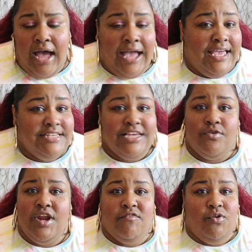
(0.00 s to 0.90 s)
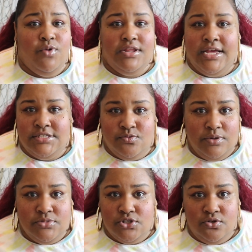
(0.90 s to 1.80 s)
I guess I'll never wear that
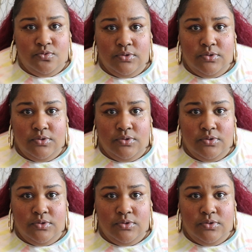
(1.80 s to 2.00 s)
swimsuit.